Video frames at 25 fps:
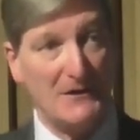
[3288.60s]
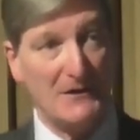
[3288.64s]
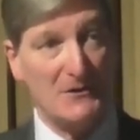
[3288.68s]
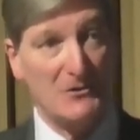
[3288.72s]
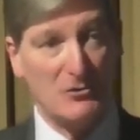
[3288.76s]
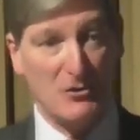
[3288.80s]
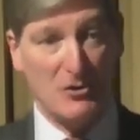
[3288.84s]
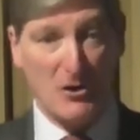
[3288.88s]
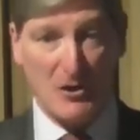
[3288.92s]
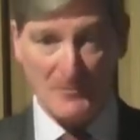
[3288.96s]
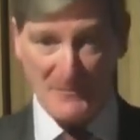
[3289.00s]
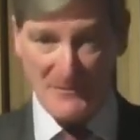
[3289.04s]

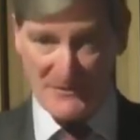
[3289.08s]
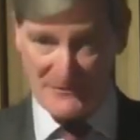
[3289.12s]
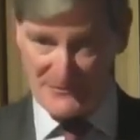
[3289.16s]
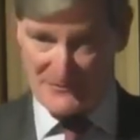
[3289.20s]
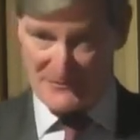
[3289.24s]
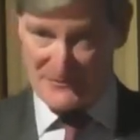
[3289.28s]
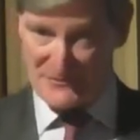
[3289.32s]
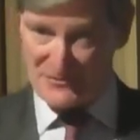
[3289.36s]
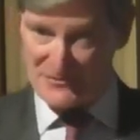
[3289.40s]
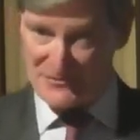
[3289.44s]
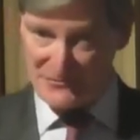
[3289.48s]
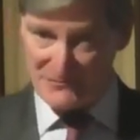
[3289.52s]

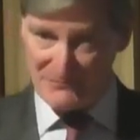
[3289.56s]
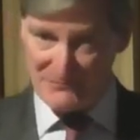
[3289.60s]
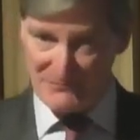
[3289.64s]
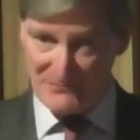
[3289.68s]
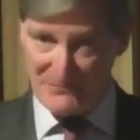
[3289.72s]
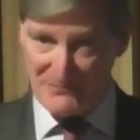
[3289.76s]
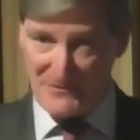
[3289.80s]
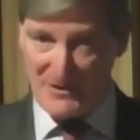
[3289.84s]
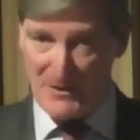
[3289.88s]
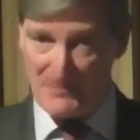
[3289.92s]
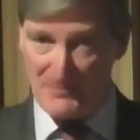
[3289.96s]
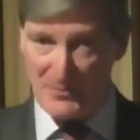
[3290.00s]
Commons
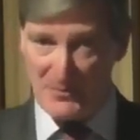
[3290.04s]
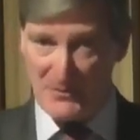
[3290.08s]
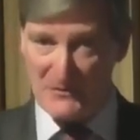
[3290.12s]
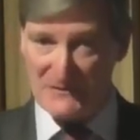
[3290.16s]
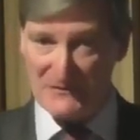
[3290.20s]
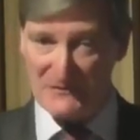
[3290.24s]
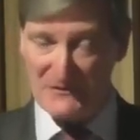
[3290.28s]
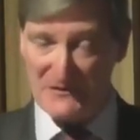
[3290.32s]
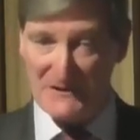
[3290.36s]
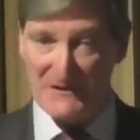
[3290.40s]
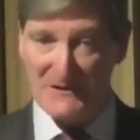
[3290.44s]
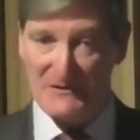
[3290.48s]

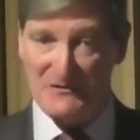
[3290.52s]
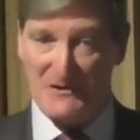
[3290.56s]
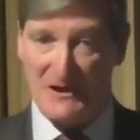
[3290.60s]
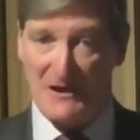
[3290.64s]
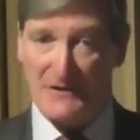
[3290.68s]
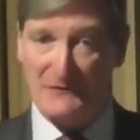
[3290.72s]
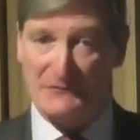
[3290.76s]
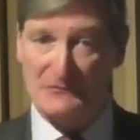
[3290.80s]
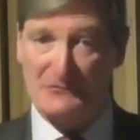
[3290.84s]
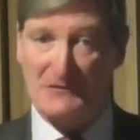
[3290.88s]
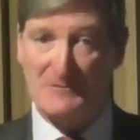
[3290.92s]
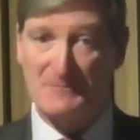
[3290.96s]
appointees
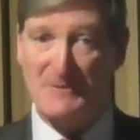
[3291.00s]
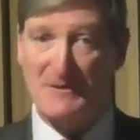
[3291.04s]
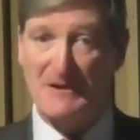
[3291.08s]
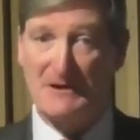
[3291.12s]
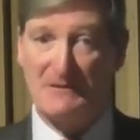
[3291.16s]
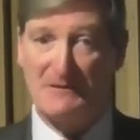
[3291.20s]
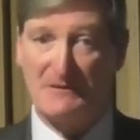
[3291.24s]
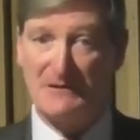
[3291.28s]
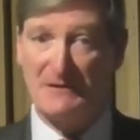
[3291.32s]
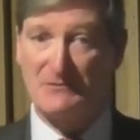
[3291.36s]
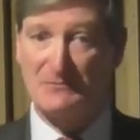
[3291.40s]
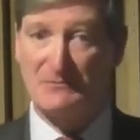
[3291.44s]
after a
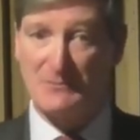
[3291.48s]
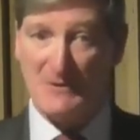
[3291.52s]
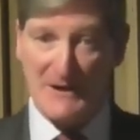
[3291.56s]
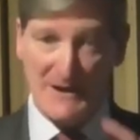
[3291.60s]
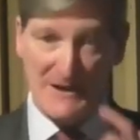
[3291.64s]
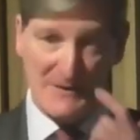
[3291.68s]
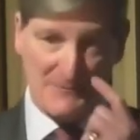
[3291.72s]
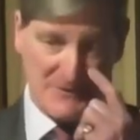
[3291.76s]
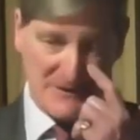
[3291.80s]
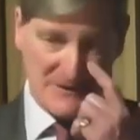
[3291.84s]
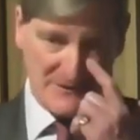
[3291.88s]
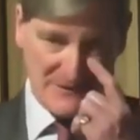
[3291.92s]
period
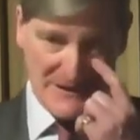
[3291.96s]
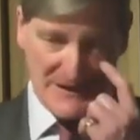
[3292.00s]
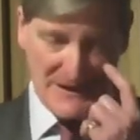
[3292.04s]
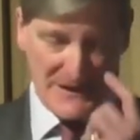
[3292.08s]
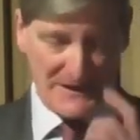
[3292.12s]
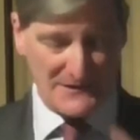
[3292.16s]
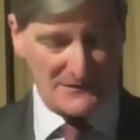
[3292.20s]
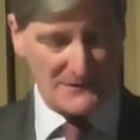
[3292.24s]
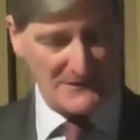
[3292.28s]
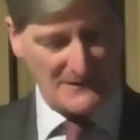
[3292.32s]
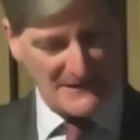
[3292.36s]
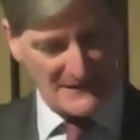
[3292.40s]
where we'd
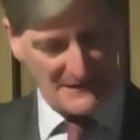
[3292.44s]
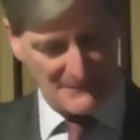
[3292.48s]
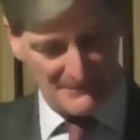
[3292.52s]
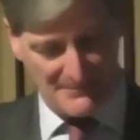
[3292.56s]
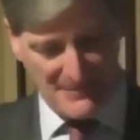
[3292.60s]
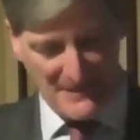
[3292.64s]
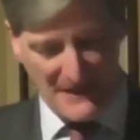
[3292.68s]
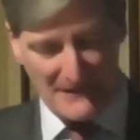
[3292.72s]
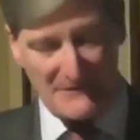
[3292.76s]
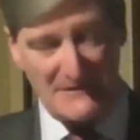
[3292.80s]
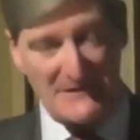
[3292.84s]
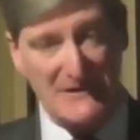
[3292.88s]
had
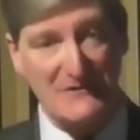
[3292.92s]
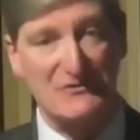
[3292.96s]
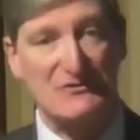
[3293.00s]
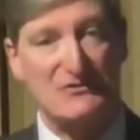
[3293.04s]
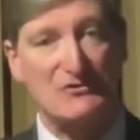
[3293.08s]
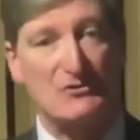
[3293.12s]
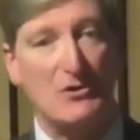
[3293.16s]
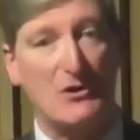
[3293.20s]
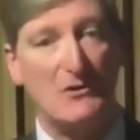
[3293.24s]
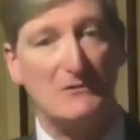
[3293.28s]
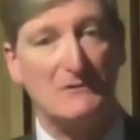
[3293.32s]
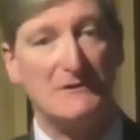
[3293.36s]
Baroness
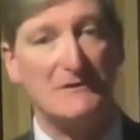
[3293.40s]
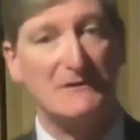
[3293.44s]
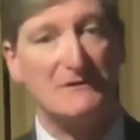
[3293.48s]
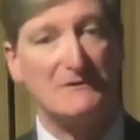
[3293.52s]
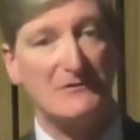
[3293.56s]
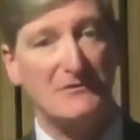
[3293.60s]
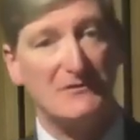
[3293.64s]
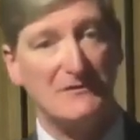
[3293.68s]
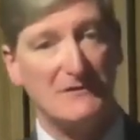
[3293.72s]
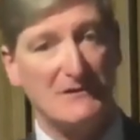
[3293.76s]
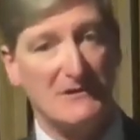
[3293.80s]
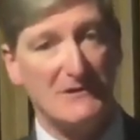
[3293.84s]

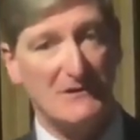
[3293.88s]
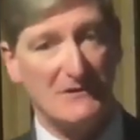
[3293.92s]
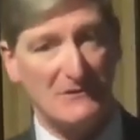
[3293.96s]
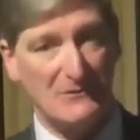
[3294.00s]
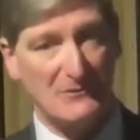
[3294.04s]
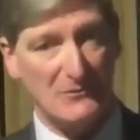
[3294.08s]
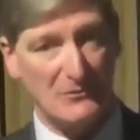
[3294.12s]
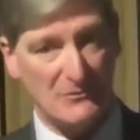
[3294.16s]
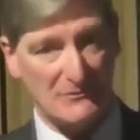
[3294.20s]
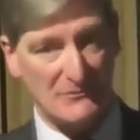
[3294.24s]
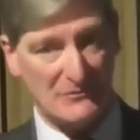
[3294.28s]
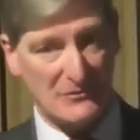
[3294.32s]
Scotland,
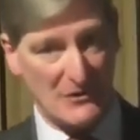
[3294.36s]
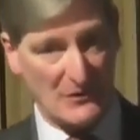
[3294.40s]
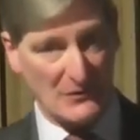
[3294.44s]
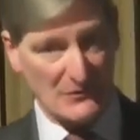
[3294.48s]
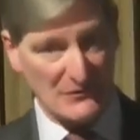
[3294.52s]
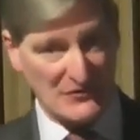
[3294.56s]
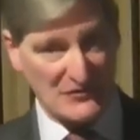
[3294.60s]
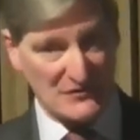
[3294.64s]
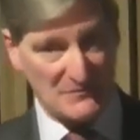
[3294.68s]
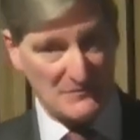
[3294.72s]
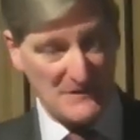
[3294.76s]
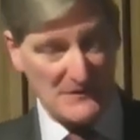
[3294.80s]
Lord
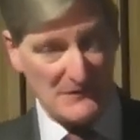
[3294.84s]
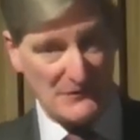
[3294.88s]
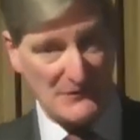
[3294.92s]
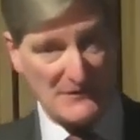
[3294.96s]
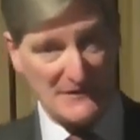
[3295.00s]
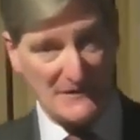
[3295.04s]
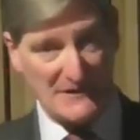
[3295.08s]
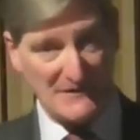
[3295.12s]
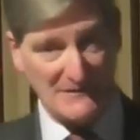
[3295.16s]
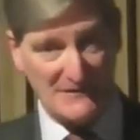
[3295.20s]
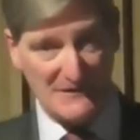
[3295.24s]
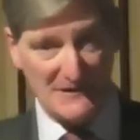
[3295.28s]
Goldsmith
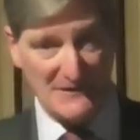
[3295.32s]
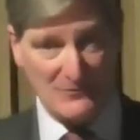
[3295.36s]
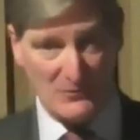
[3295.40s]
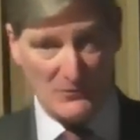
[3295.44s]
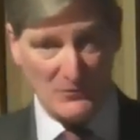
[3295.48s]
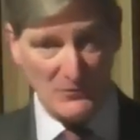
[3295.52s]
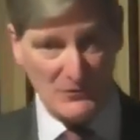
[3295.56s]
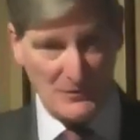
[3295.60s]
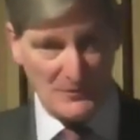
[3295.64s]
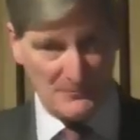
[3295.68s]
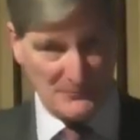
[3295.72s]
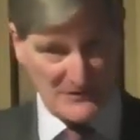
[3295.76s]
and indeed
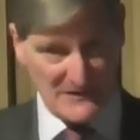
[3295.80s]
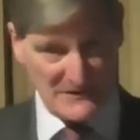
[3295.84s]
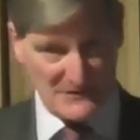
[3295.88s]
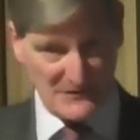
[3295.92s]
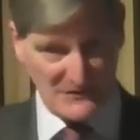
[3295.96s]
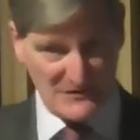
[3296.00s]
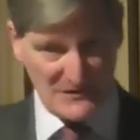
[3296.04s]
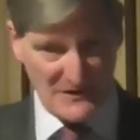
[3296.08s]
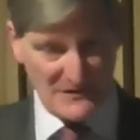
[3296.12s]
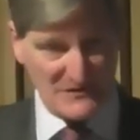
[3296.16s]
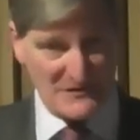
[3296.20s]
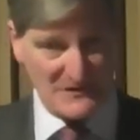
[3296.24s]
all the
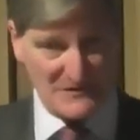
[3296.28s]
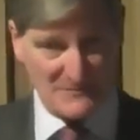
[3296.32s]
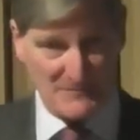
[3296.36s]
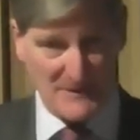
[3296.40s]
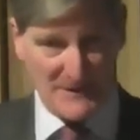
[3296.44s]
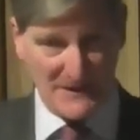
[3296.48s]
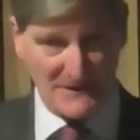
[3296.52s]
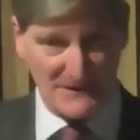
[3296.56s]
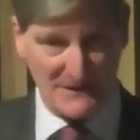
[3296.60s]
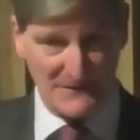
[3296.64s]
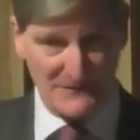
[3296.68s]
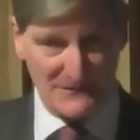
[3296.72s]
predecessors
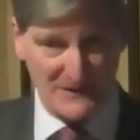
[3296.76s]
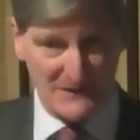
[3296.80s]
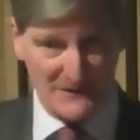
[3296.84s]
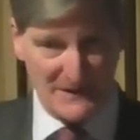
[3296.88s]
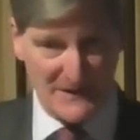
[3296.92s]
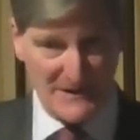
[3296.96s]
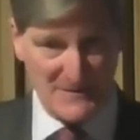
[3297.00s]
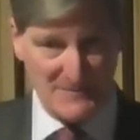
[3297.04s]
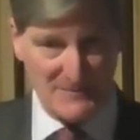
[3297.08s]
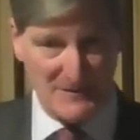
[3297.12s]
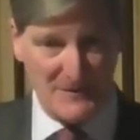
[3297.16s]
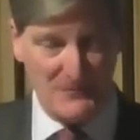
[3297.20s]
back under
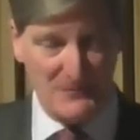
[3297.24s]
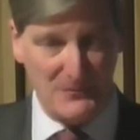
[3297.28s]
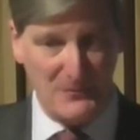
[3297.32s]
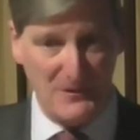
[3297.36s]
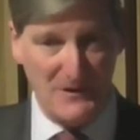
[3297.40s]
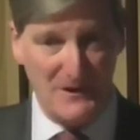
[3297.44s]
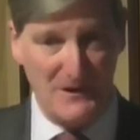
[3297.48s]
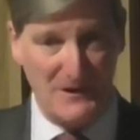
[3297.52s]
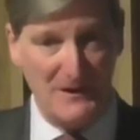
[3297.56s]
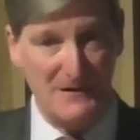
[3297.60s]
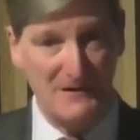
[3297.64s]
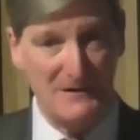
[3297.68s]
Labour
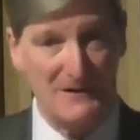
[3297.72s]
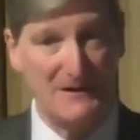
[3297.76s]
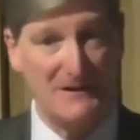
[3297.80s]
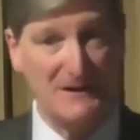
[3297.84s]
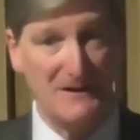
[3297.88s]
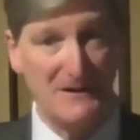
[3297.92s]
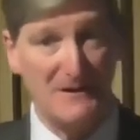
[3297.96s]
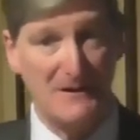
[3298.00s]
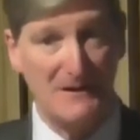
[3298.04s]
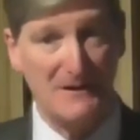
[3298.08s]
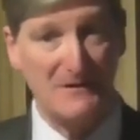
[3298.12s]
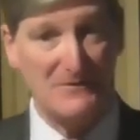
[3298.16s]
were,
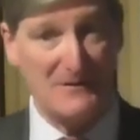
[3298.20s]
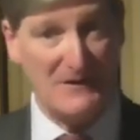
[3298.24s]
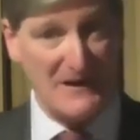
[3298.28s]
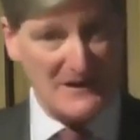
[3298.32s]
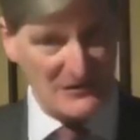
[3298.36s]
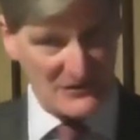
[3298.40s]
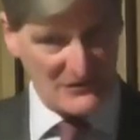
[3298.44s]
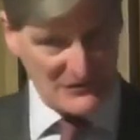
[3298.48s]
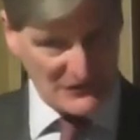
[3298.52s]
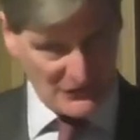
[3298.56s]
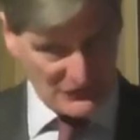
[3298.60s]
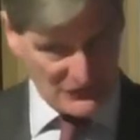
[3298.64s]

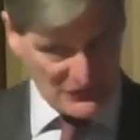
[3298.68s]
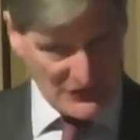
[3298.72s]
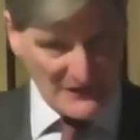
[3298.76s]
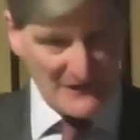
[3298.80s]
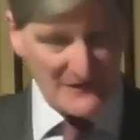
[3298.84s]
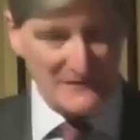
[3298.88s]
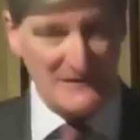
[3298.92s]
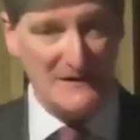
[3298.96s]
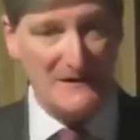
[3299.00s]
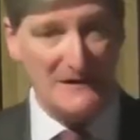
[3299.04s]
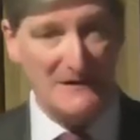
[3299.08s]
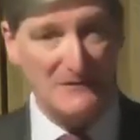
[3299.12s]
as
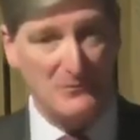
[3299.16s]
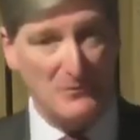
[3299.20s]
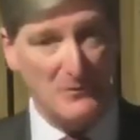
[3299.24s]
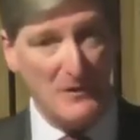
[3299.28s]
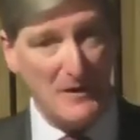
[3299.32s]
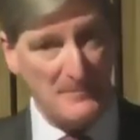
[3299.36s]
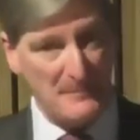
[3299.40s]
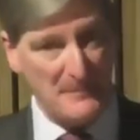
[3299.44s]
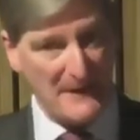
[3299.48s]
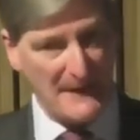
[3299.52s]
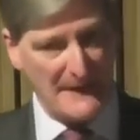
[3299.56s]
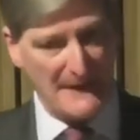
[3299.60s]
attorney, were
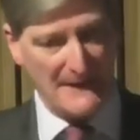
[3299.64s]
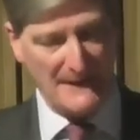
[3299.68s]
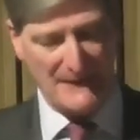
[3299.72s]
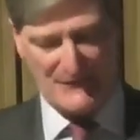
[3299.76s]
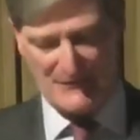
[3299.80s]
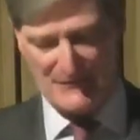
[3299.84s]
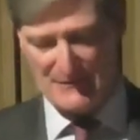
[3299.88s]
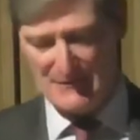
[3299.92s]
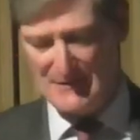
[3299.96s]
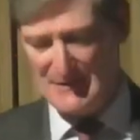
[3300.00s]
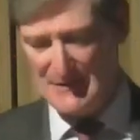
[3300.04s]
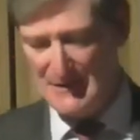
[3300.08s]

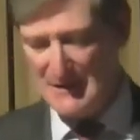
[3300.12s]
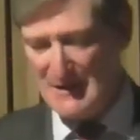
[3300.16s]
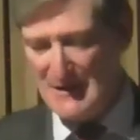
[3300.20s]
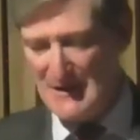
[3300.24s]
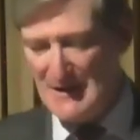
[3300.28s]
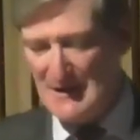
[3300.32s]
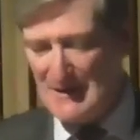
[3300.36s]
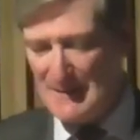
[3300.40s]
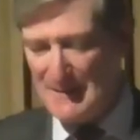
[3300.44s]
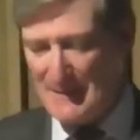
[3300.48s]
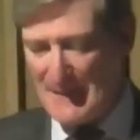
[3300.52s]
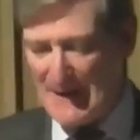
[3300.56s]
peers,
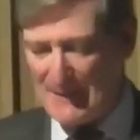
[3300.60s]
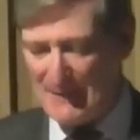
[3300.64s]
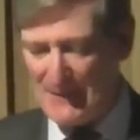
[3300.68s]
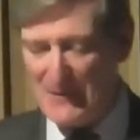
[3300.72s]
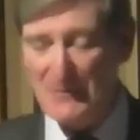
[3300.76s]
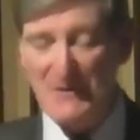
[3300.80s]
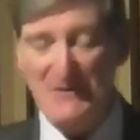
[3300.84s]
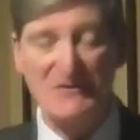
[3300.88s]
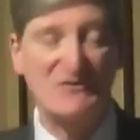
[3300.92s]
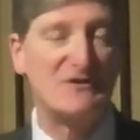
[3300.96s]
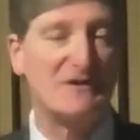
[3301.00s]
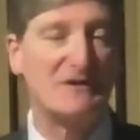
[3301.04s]
that there
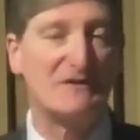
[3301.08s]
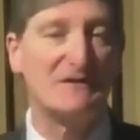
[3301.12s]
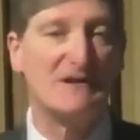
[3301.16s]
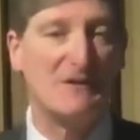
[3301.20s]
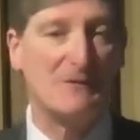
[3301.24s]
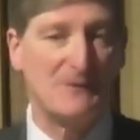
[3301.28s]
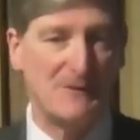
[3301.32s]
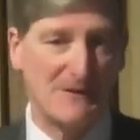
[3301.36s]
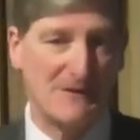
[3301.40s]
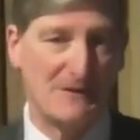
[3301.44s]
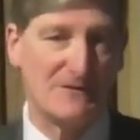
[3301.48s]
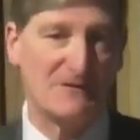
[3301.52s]
were
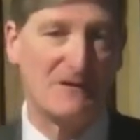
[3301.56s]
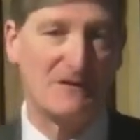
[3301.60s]
significant